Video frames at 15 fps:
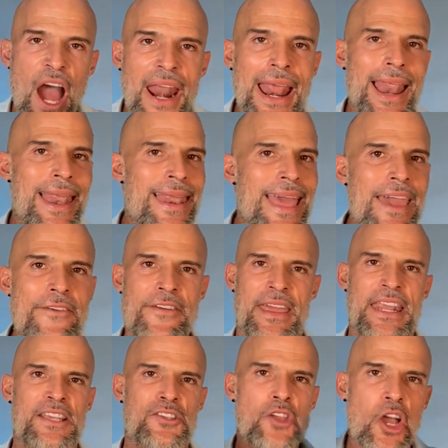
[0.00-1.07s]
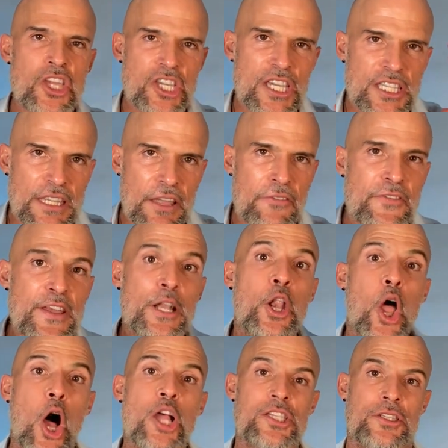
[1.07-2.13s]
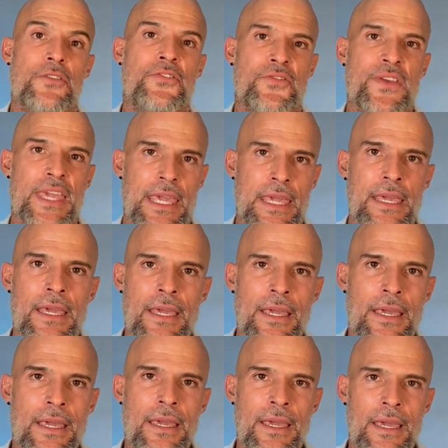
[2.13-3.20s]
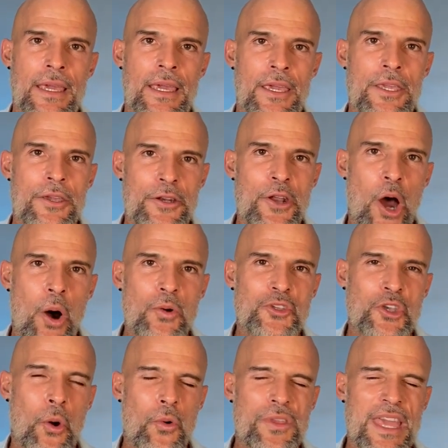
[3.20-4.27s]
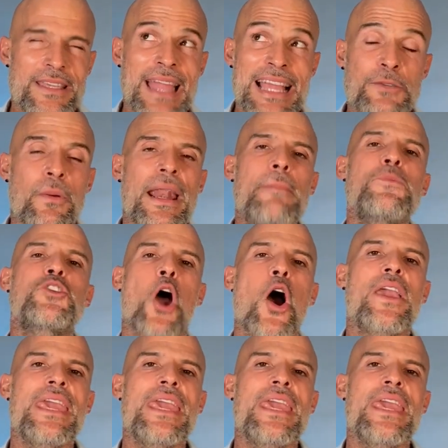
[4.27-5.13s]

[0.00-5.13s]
You gotta live it. It's not just a philosophy, you know? So that's what I'm